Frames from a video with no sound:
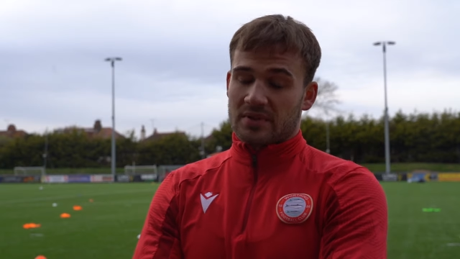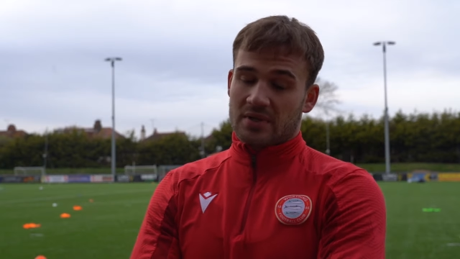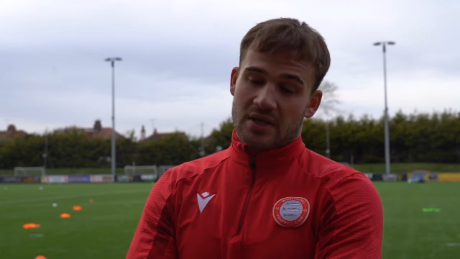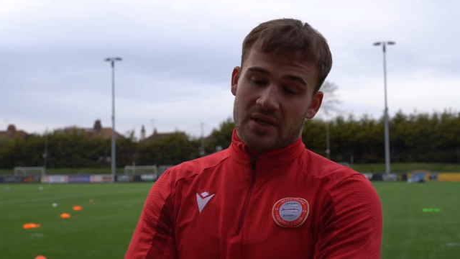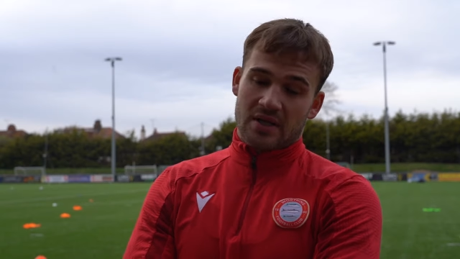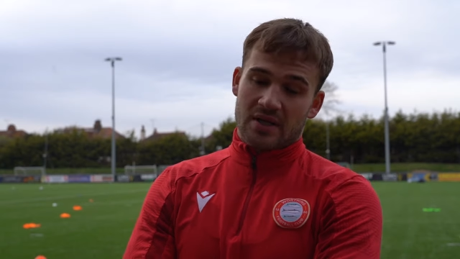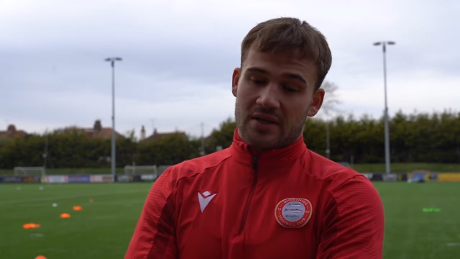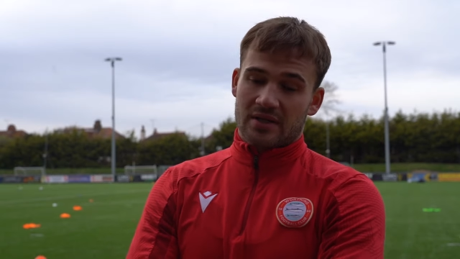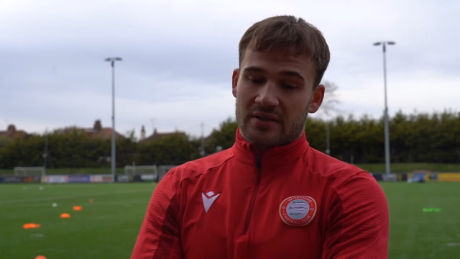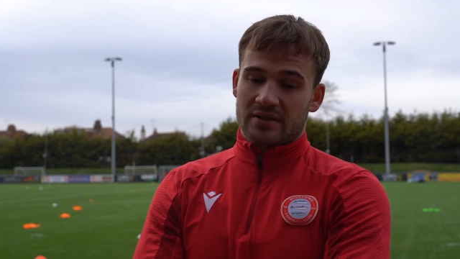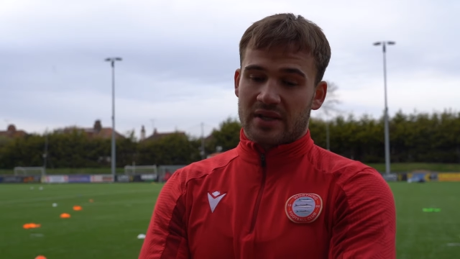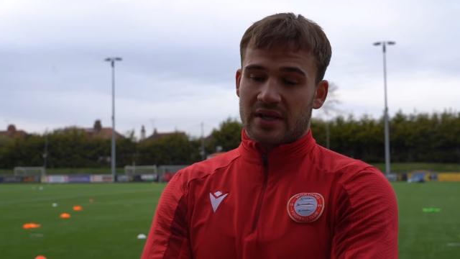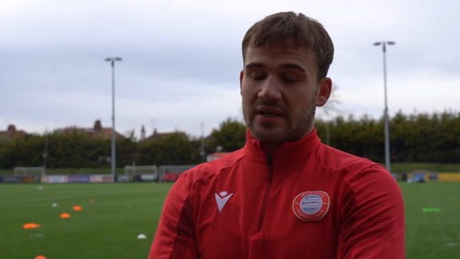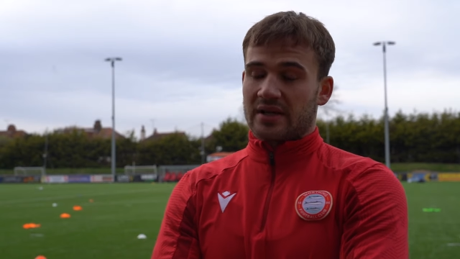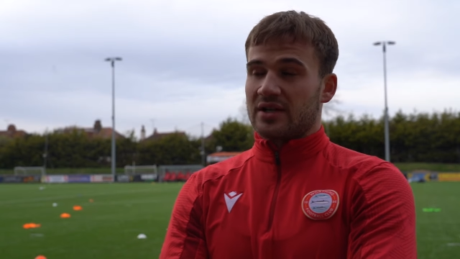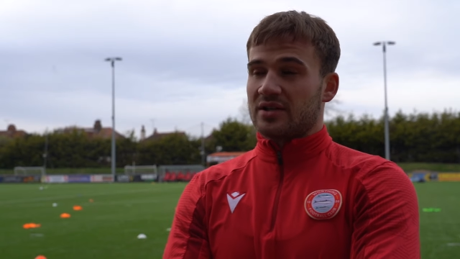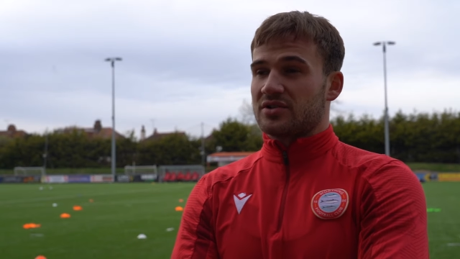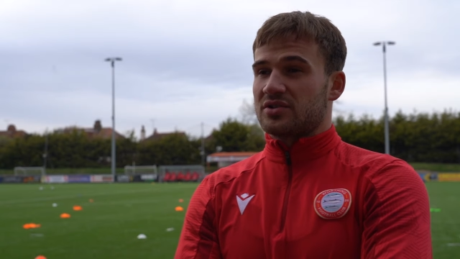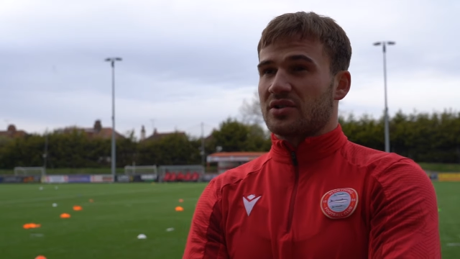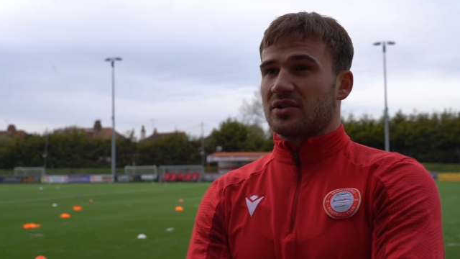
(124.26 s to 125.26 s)
uh,
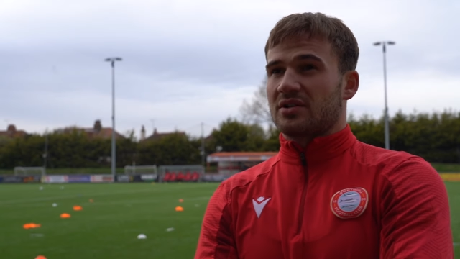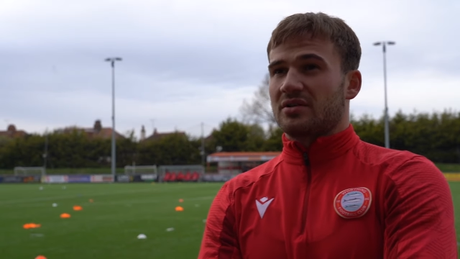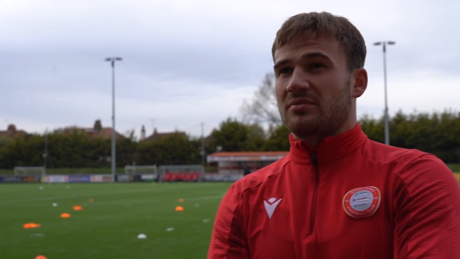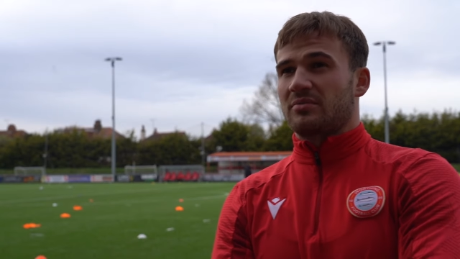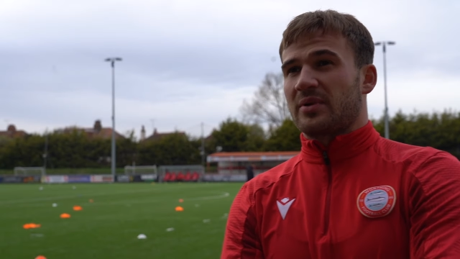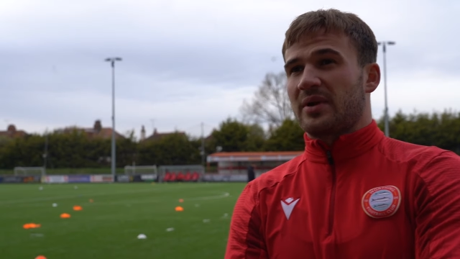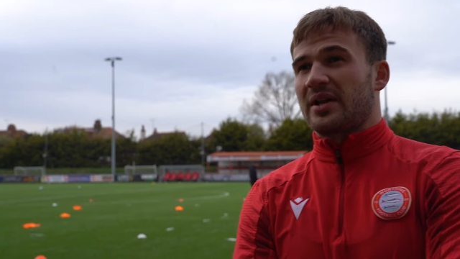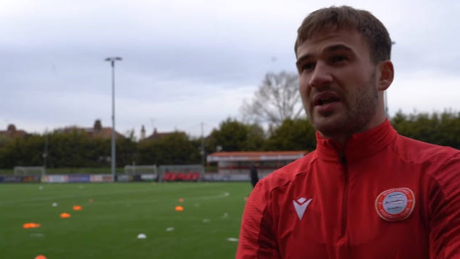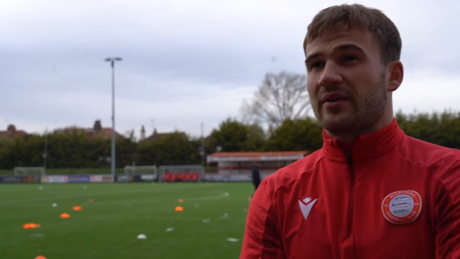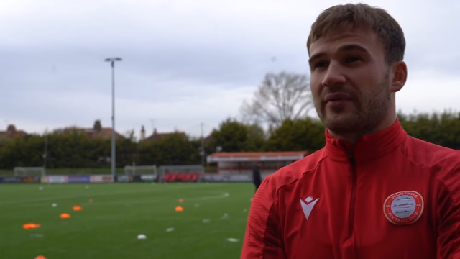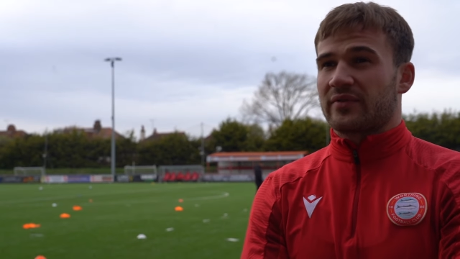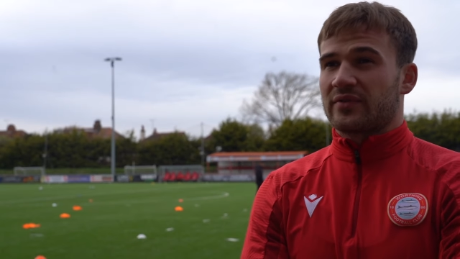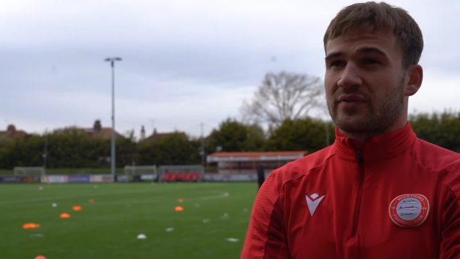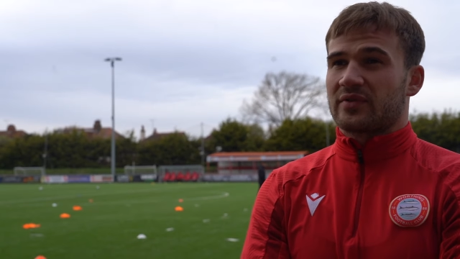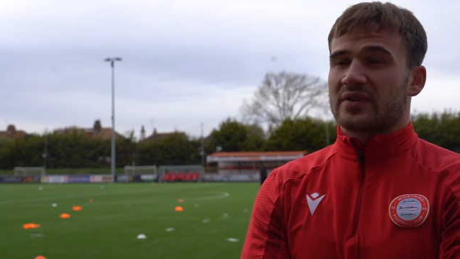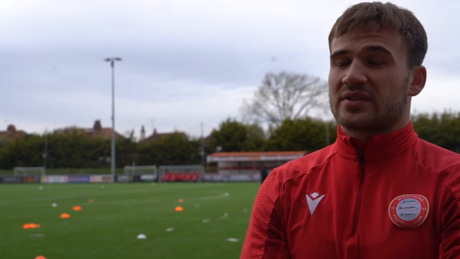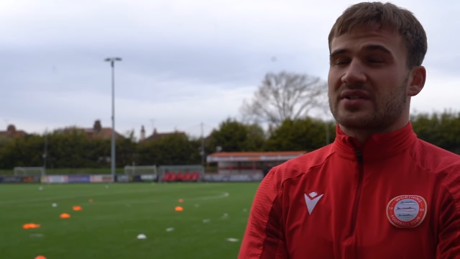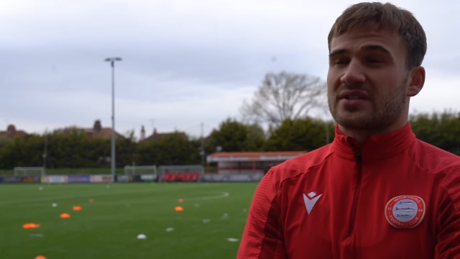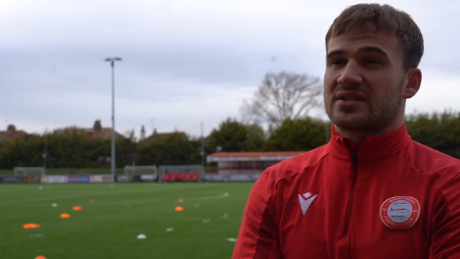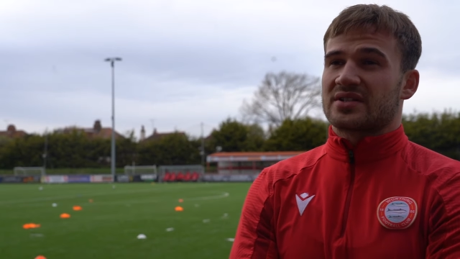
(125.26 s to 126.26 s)
getting injured and being out for the
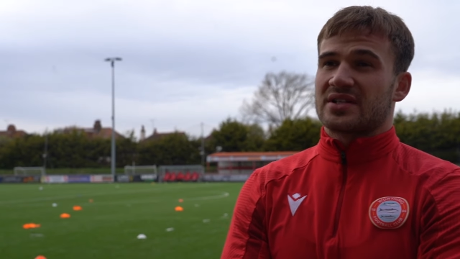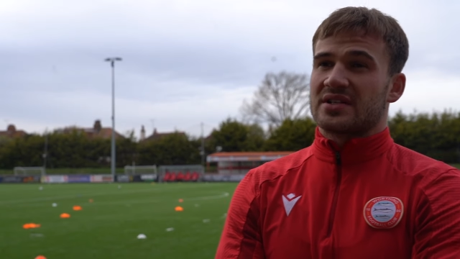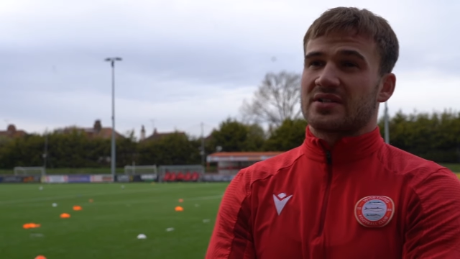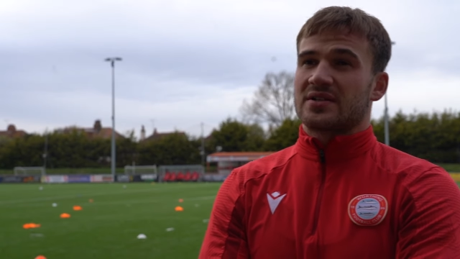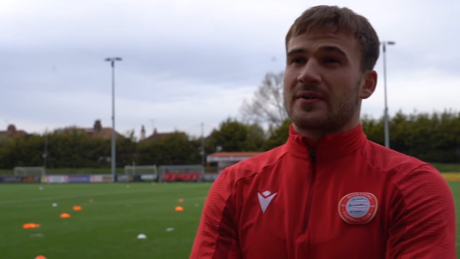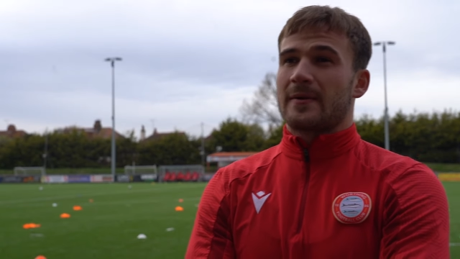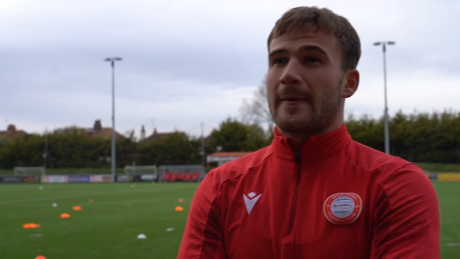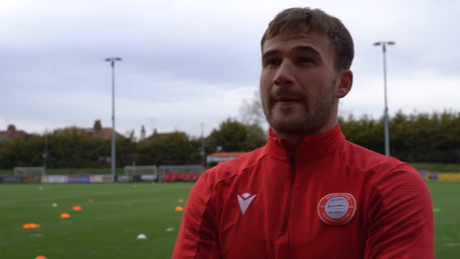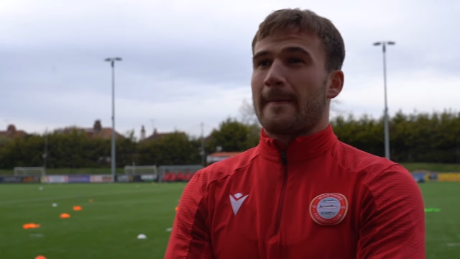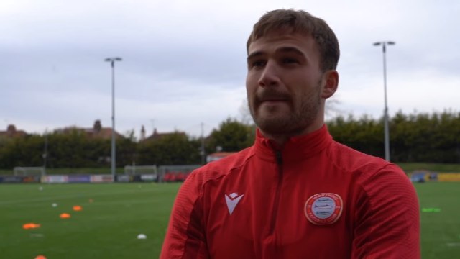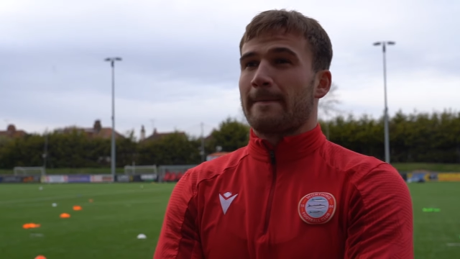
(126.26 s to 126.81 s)
rest of the season,